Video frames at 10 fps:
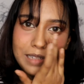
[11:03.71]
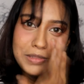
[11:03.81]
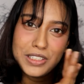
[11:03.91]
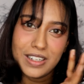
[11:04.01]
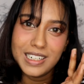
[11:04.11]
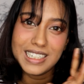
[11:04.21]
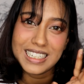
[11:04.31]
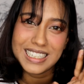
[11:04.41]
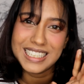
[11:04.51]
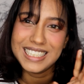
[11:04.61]
I'm
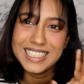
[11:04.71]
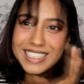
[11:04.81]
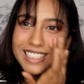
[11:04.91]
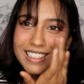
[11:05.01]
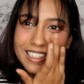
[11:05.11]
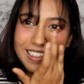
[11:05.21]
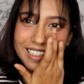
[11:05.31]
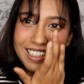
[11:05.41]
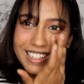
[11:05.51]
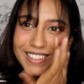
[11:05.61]
sorry.
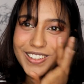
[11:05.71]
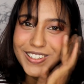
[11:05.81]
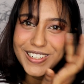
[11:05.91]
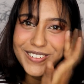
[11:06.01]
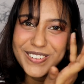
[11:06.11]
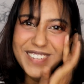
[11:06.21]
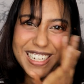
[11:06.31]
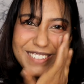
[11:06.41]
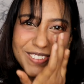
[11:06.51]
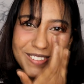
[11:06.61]
I know you're gonna be
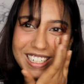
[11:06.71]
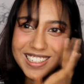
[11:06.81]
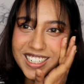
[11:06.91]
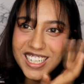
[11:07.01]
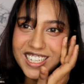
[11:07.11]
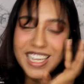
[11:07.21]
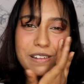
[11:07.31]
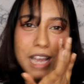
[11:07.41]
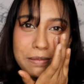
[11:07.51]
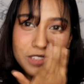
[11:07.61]
mad at me, but
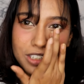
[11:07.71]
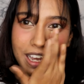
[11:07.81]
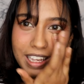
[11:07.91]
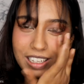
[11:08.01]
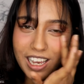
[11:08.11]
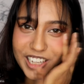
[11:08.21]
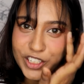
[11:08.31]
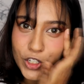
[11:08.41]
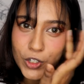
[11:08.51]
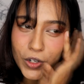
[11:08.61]
yeah, I'm trying. I
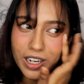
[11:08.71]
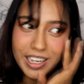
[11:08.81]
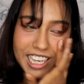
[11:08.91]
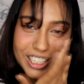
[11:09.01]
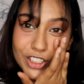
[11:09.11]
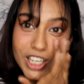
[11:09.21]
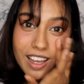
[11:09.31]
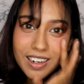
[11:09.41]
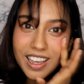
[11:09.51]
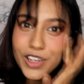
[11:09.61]
know
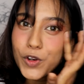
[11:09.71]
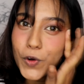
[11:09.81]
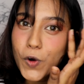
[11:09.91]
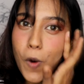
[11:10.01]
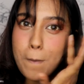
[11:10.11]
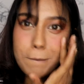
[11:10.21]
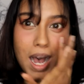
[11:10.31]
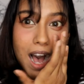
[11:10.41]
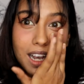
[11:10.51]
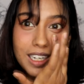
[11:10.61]
Haechan, I know
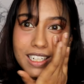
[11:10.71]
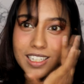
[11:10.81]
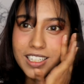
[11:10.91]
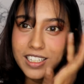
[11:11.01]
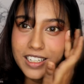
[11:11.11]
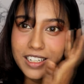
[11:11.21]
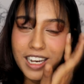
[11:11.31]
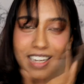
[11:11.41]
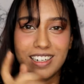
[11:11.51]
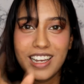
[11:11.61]
Mark,
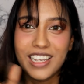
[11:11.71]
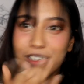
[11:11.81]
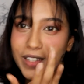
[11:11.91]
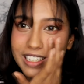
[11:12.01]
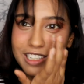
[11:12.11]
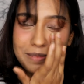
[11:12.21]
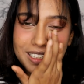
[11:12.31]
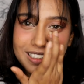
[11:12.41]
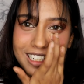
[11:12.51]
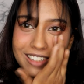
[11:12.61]
and I know Haechan
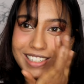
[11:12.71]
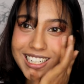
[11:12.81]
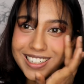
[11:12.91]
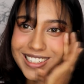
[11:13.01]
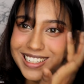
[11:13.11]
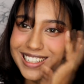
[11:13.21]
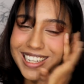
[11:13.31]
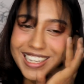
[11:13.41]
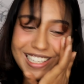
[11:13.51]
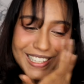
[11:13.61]
because I really
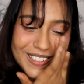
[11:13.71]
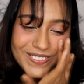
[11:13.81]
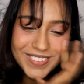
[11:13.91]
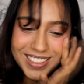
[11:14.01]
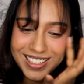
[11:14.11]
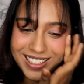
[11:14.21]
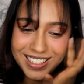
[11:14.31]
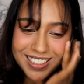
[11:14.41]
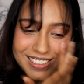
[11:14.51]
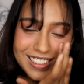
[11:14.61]
like him.
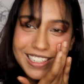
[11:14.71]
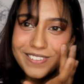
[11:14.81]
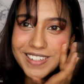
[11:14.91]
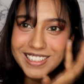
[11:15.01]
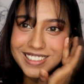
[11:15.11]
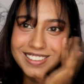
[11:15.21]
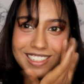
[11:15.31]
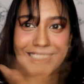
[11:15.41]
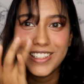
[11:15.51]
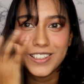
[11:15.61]
He's really funny, he's
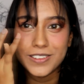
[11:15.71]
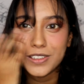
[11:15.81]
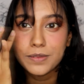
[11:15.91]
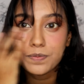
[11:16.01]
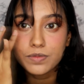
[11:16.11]
really cute.